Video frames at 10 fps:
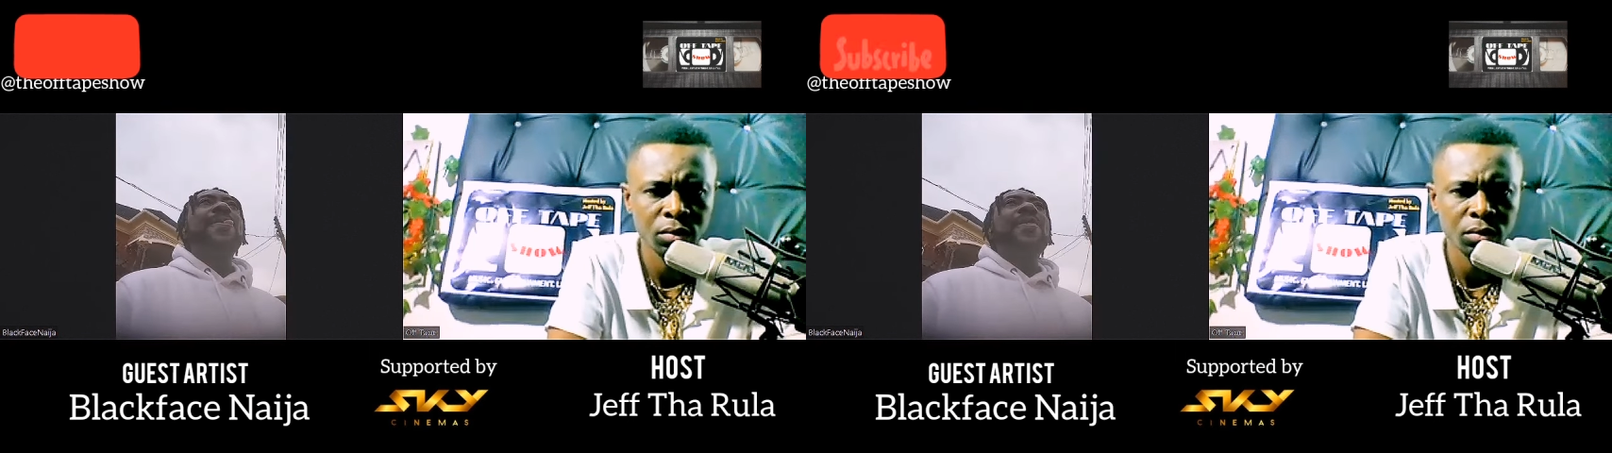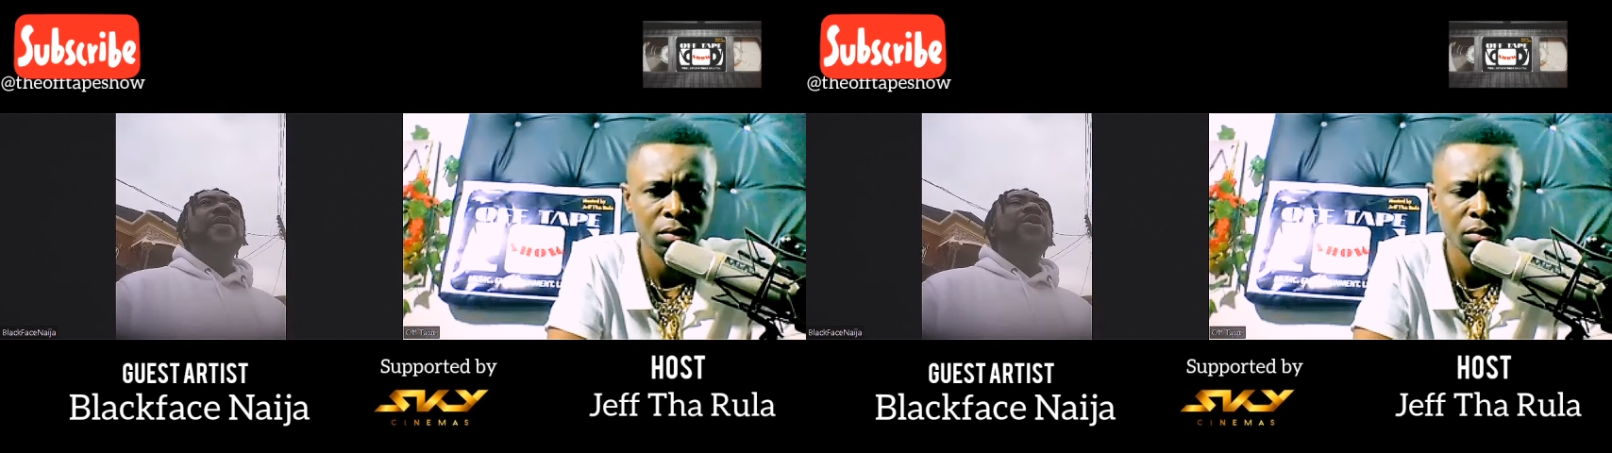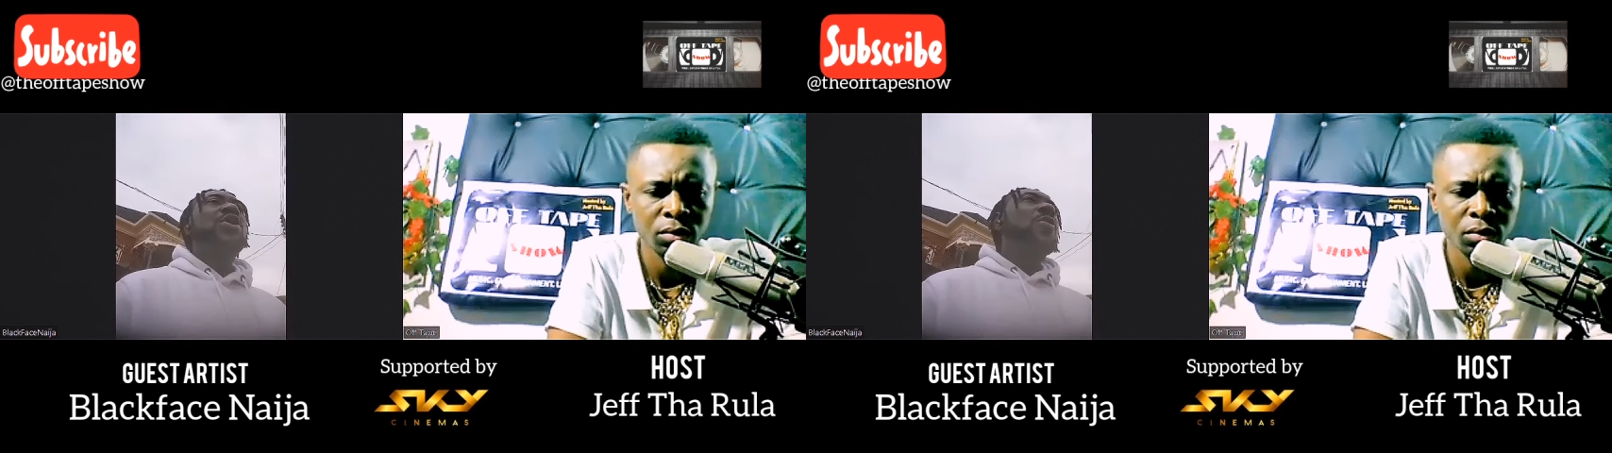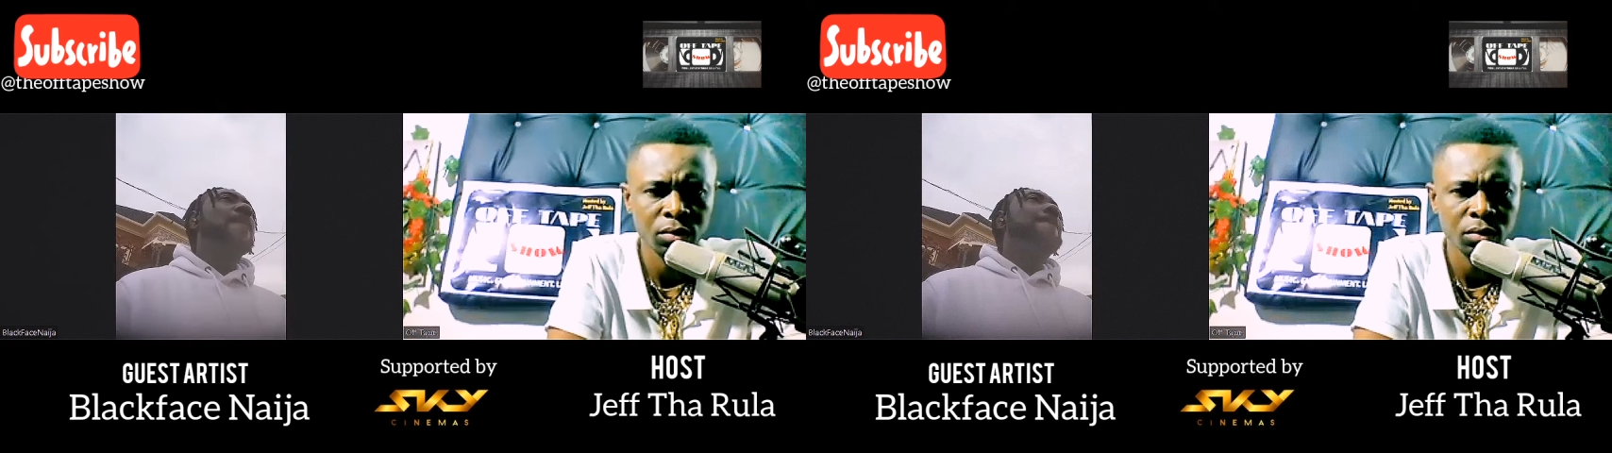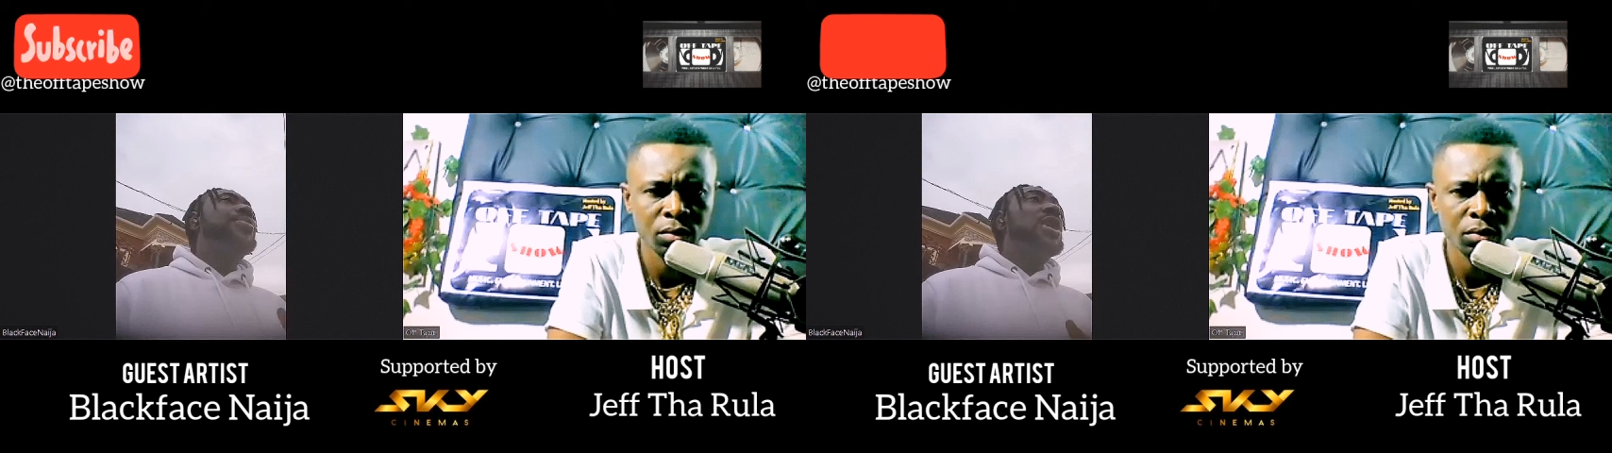You know,
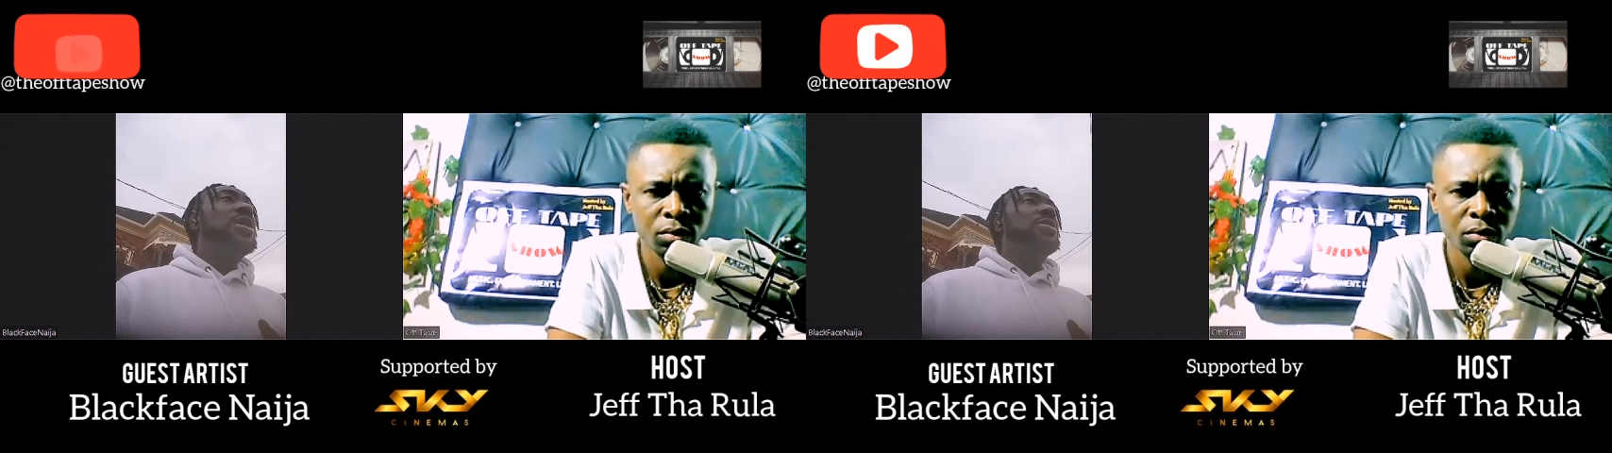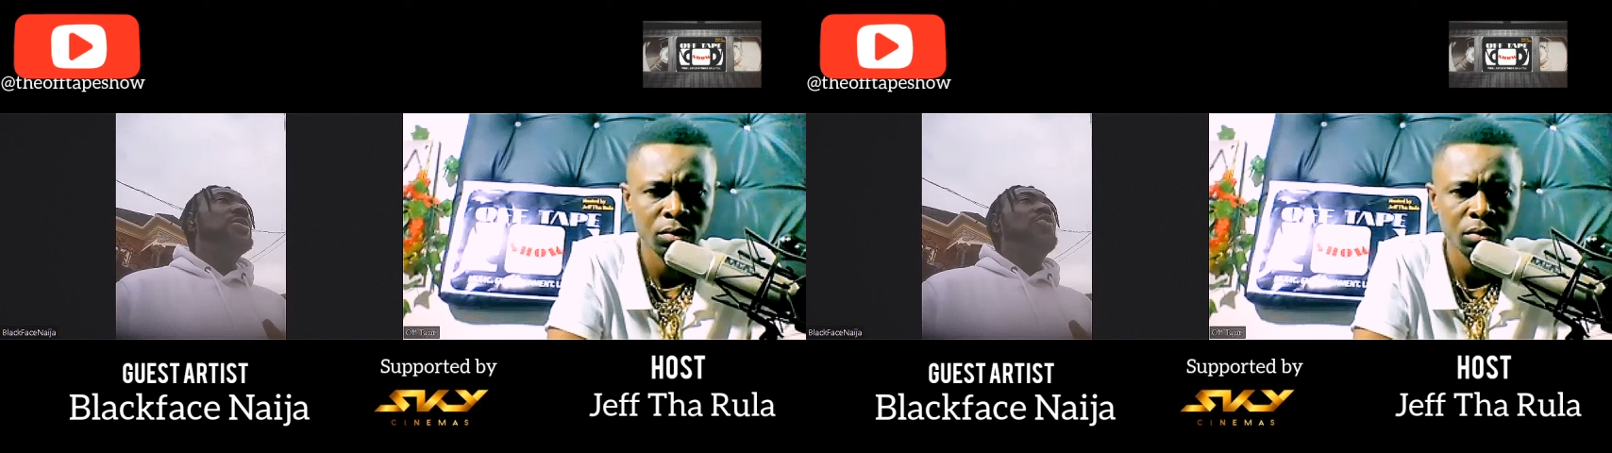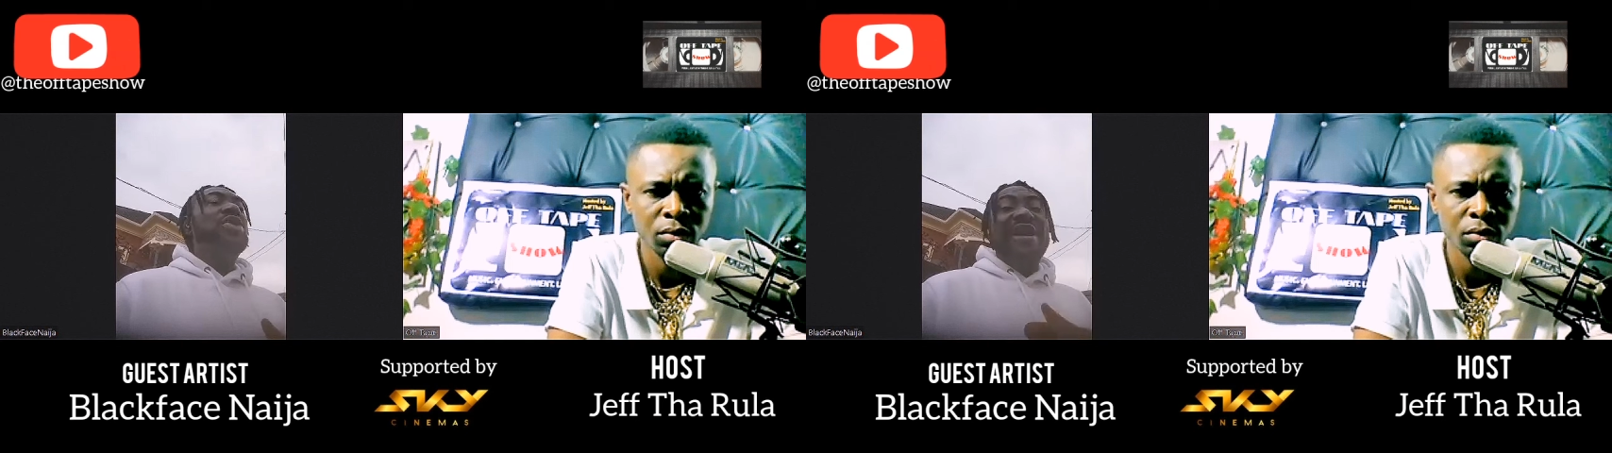but we